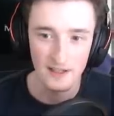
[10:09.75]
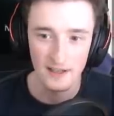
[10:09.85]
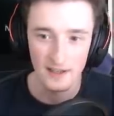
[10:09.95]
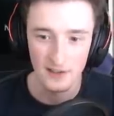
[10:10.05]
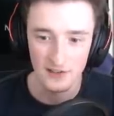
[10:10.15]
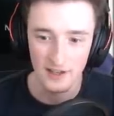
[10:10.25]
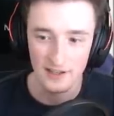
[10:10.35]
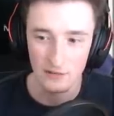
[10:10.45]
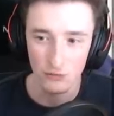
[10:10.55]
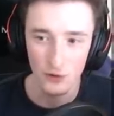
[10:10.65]
Instead,
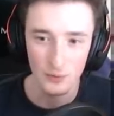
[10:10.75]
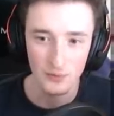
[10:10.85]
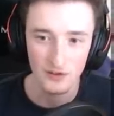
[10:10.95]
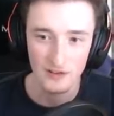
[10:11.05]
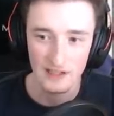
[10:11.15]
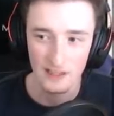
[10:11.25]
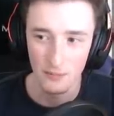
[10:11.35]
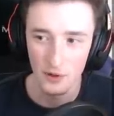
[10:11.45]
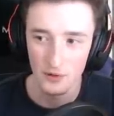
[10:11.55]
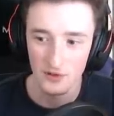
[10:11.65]
he ropes, he
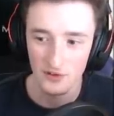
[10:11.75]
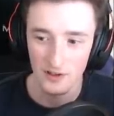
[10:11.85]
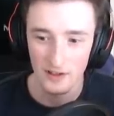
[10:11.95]
emotes.